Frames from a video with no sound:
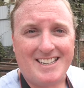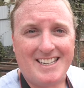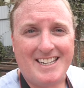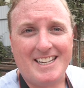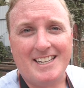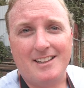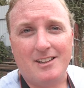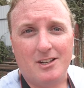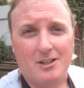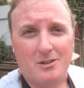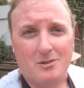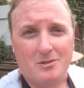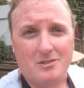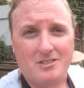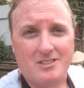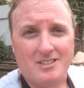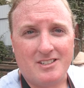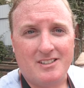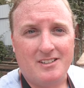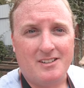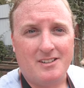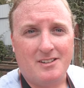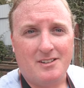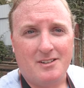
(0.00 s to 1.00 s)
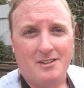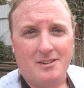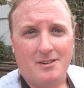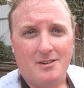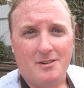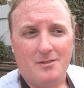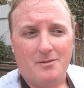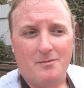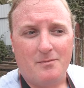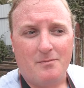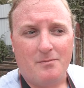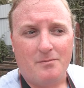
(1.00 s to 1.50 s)
kilos.
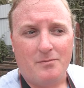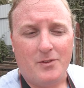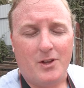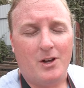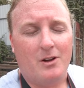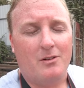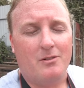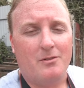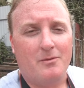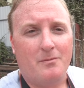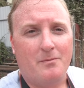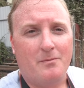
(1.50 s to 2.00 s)
No.